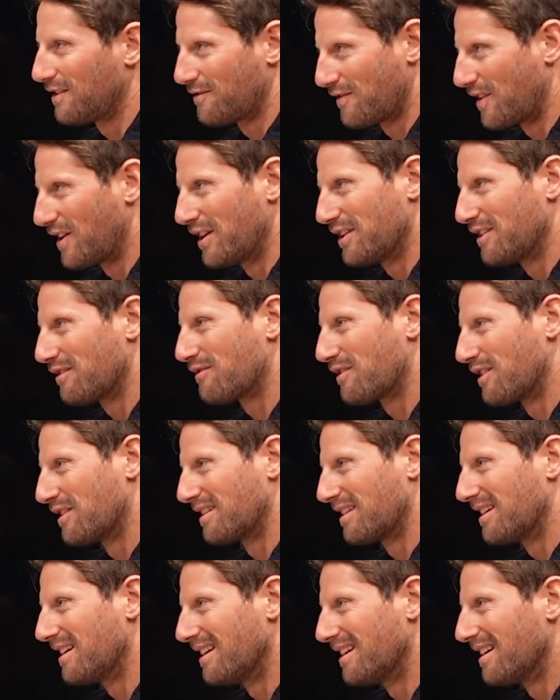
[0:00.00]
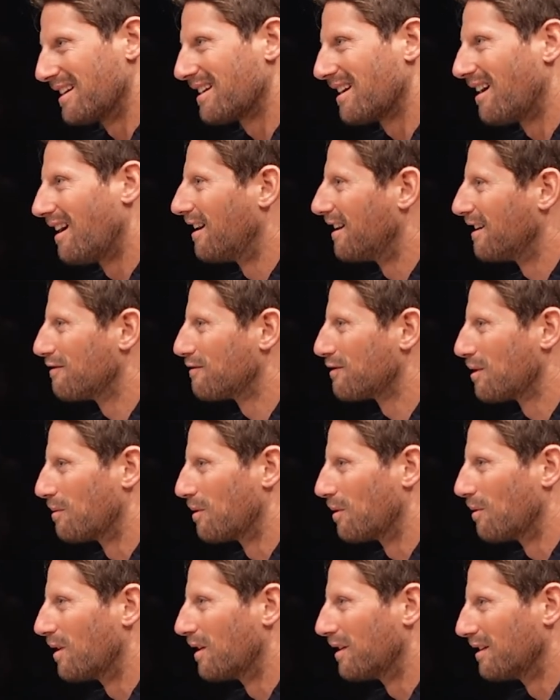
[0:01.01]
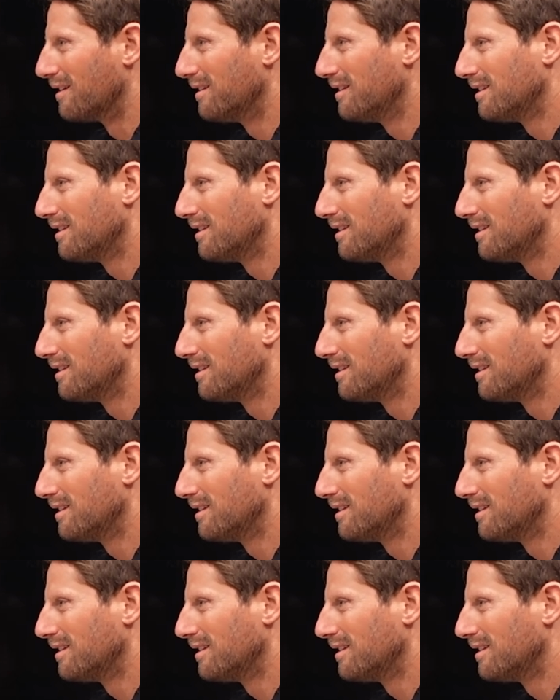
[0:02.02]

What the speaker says: very different in IndyCar and in Formula One.